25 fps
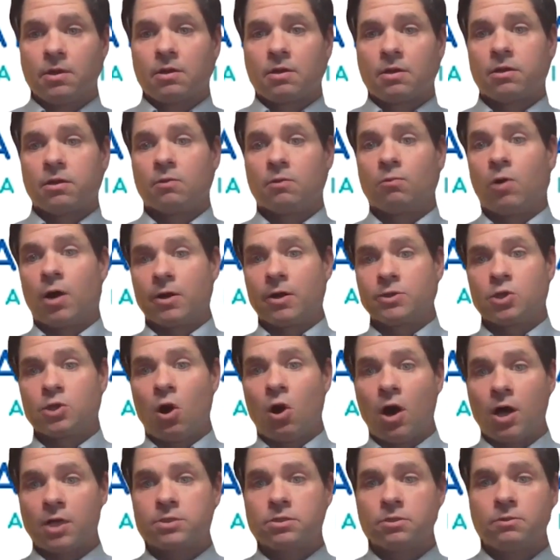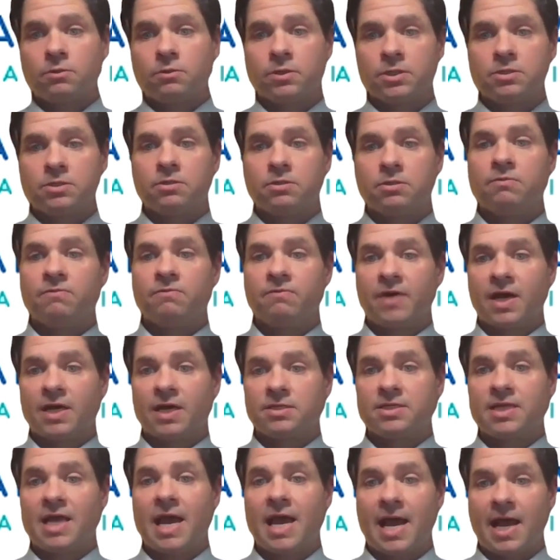Clearwater is also going to
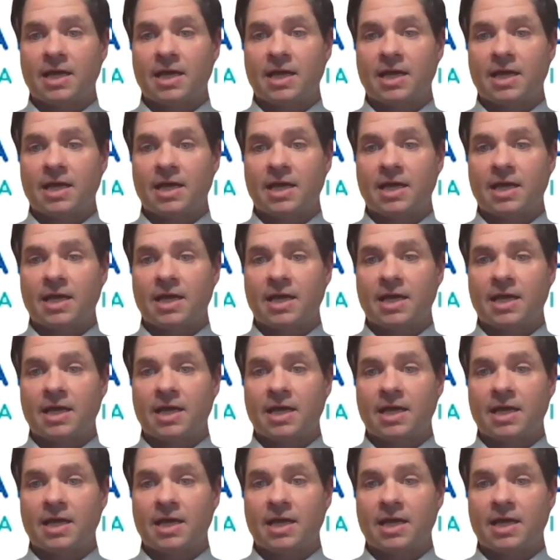invest